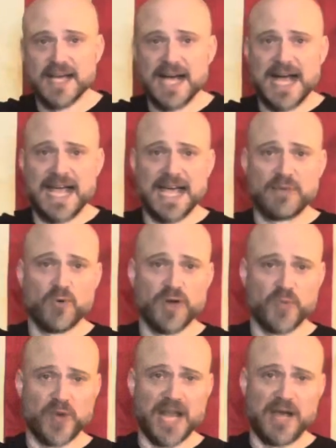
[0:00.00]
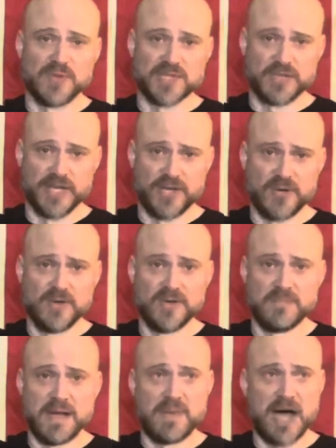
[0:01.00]
I had one when I was little.
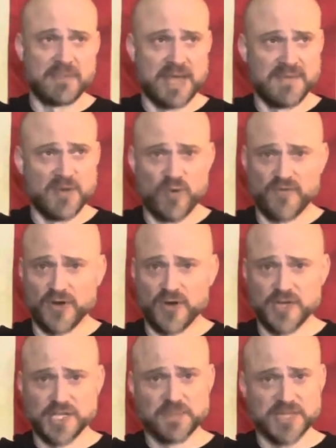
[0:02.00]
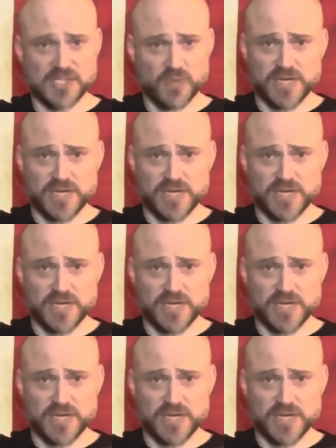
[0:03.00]
My mom gave me one for Christmas,